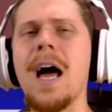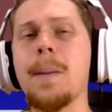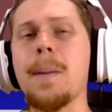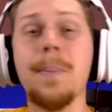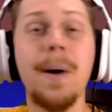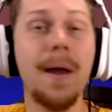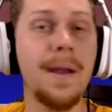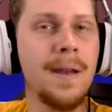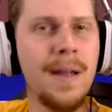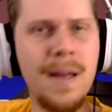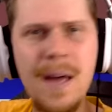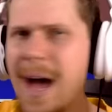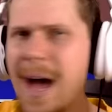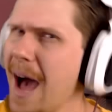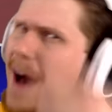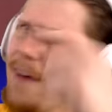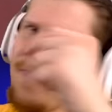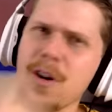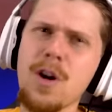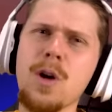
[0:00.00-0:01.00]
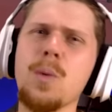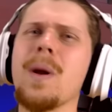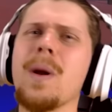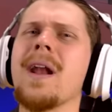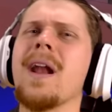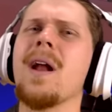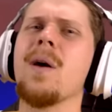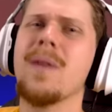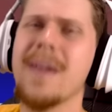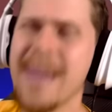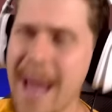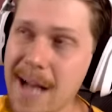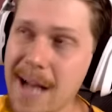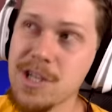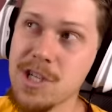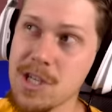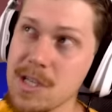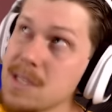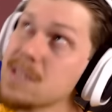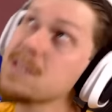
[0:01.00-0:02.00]
like button. Have a good one, and I'll
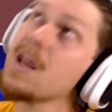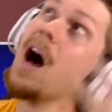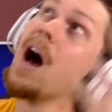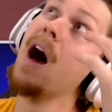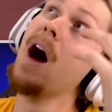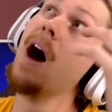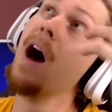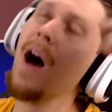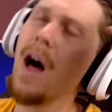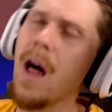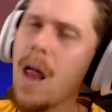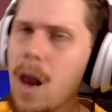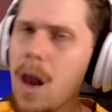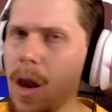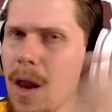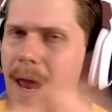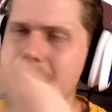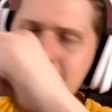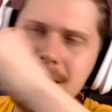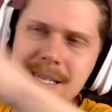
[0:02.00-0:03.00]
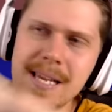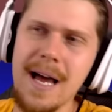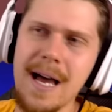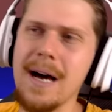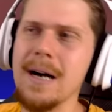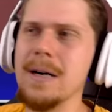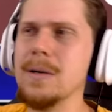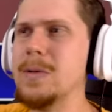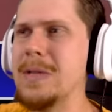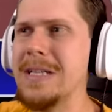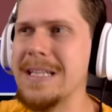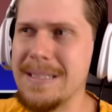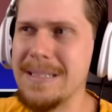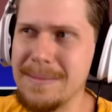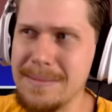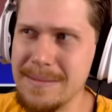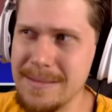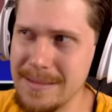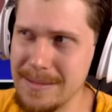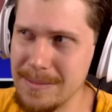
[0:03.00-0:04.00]
catch us later
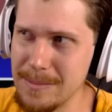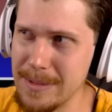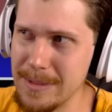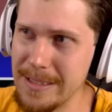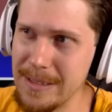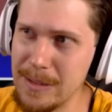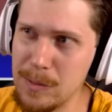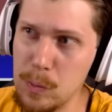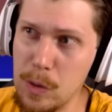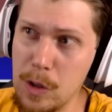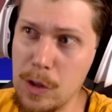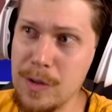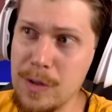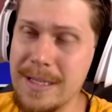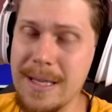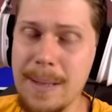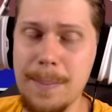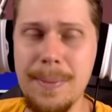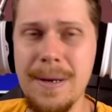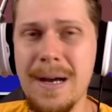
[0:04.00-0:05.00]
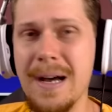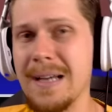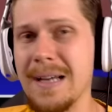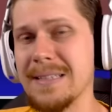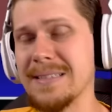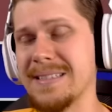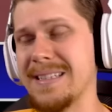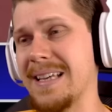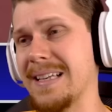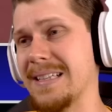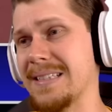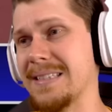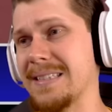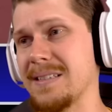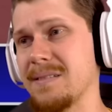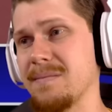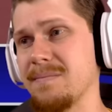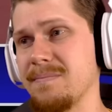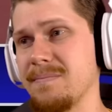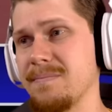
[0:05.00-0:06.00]
when we won't get past
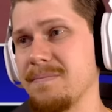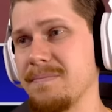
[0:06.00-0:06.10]
this.